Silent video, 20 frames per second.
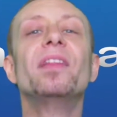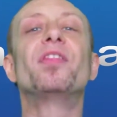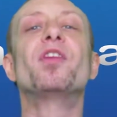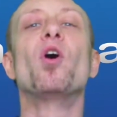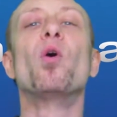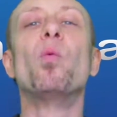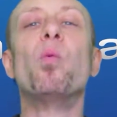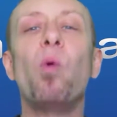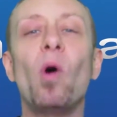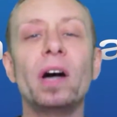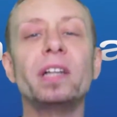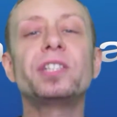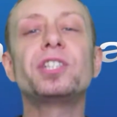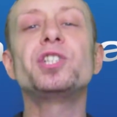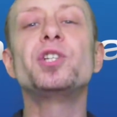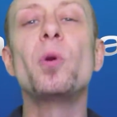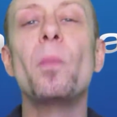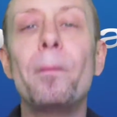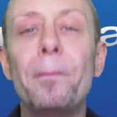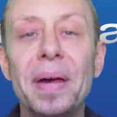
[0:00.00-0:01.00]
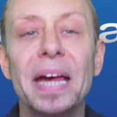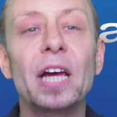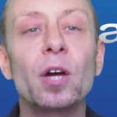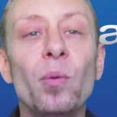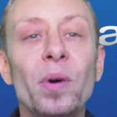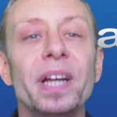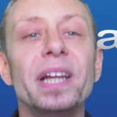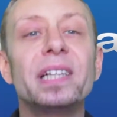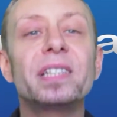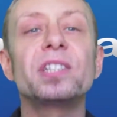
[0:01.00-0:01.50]
The once
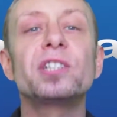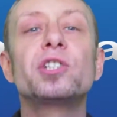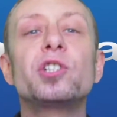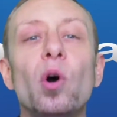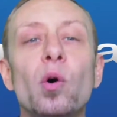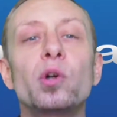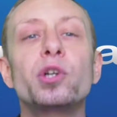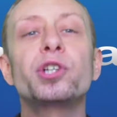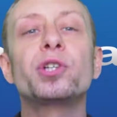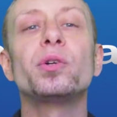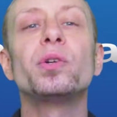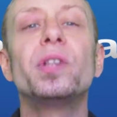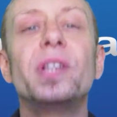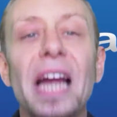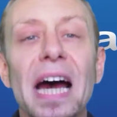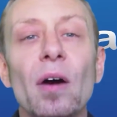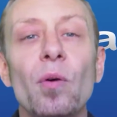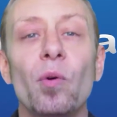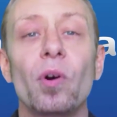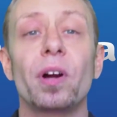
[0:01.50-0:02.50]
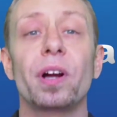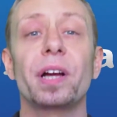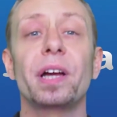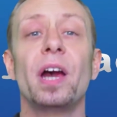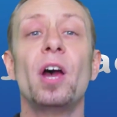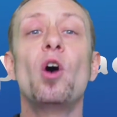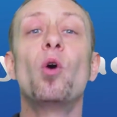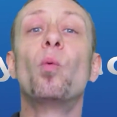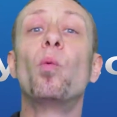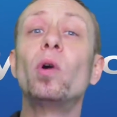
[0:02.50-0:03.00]
ubiquitous social network
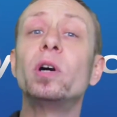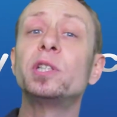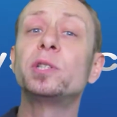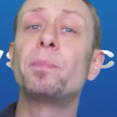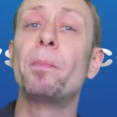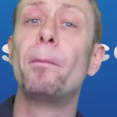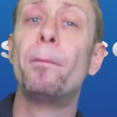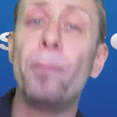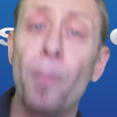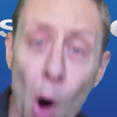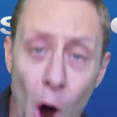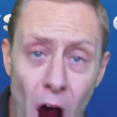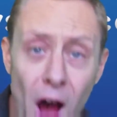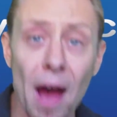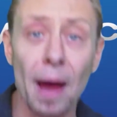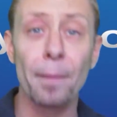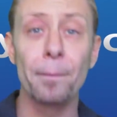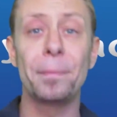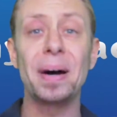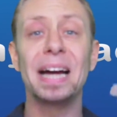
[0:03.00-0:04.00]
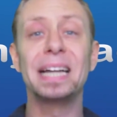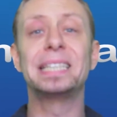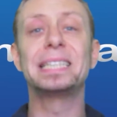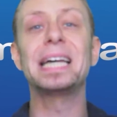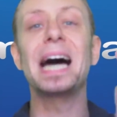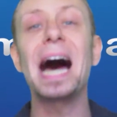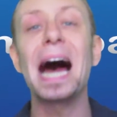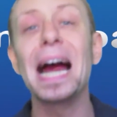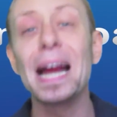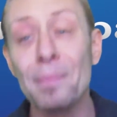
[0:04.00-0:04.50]
was bought by
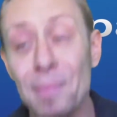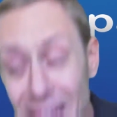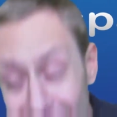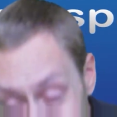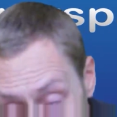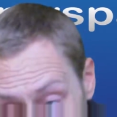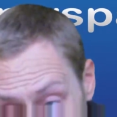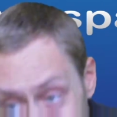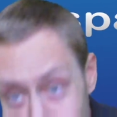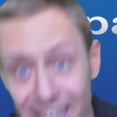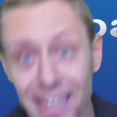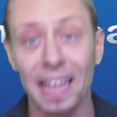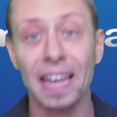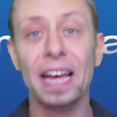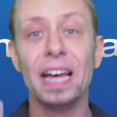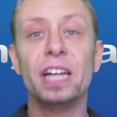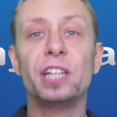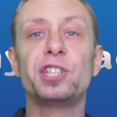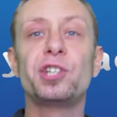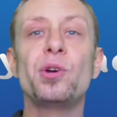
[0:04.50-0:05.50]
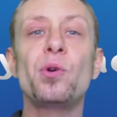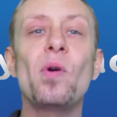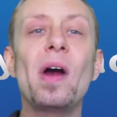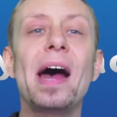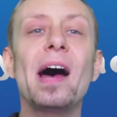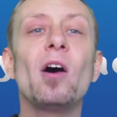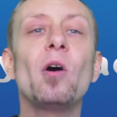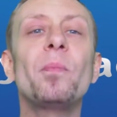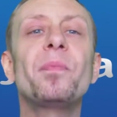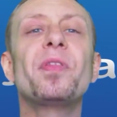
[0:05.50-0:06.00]
Time Inc. to
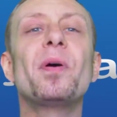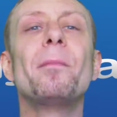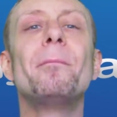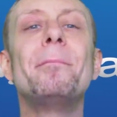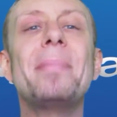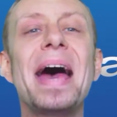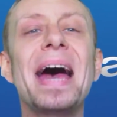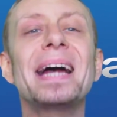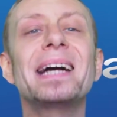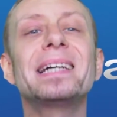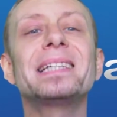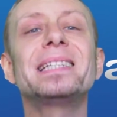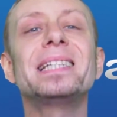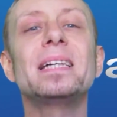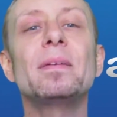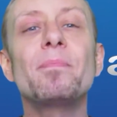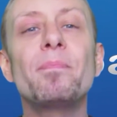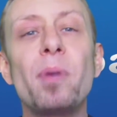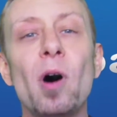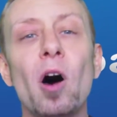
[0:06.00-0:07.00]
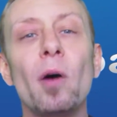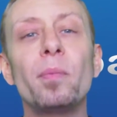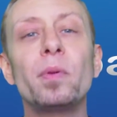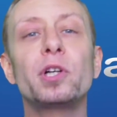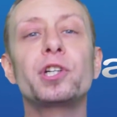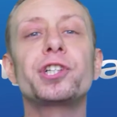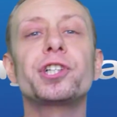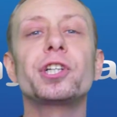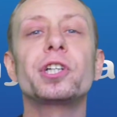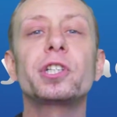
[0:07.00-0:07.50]
help the magazine
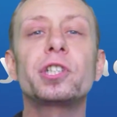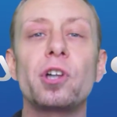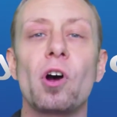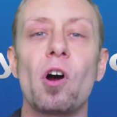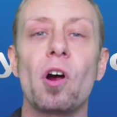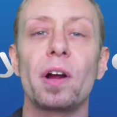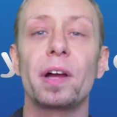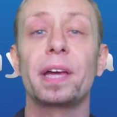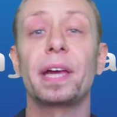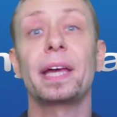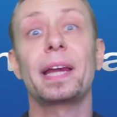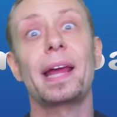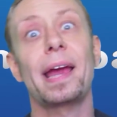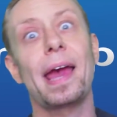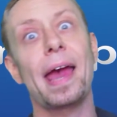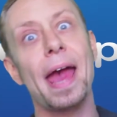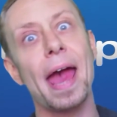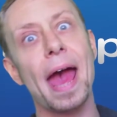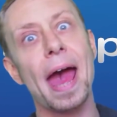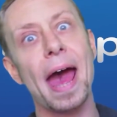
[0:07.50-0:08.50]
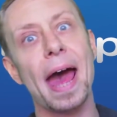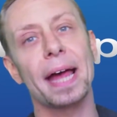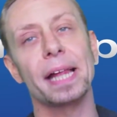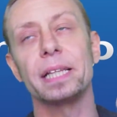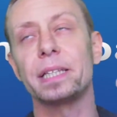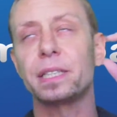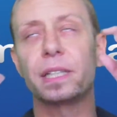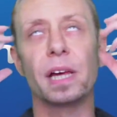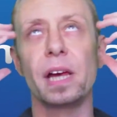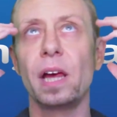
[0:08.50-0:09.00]
publisher target
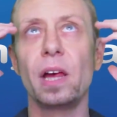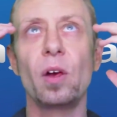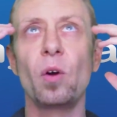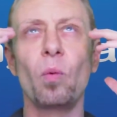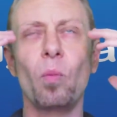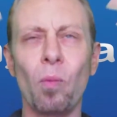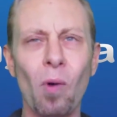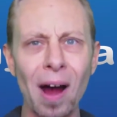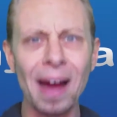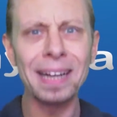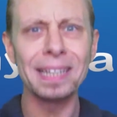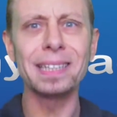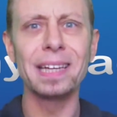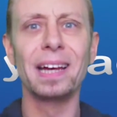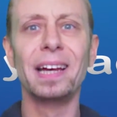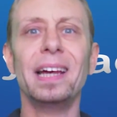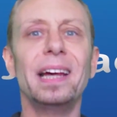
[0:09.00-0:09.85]
ads. What?